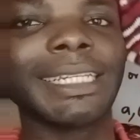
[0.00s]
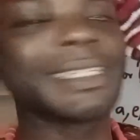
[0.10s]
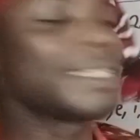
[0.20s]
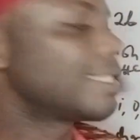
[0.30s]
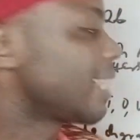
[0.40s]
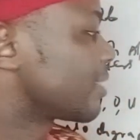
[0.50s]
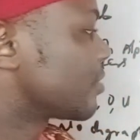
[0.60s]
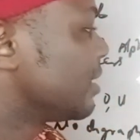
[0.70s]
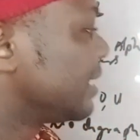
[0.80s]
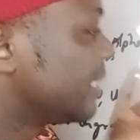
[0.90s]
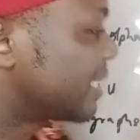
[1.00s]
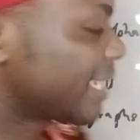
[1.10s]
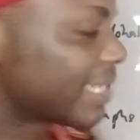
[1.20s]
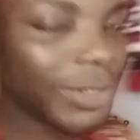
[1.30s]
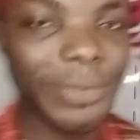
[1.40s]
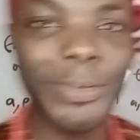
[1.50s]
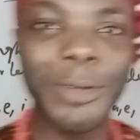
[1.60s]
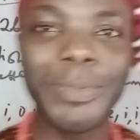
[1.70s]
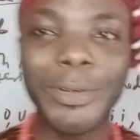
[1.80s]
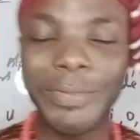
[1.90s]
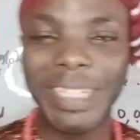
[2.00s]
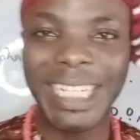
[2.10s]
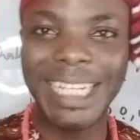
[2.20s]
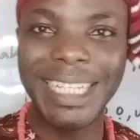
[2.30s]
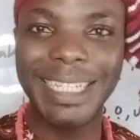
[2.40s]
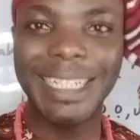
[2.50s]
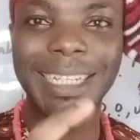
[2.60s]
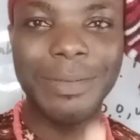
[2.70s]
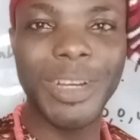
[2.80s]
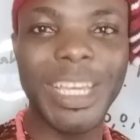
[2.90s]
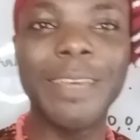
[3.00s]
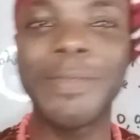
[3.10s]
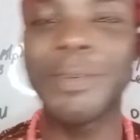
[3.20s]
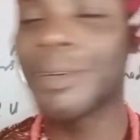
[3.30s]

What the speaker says: this is actually the test of your proficiency in Igbo. If you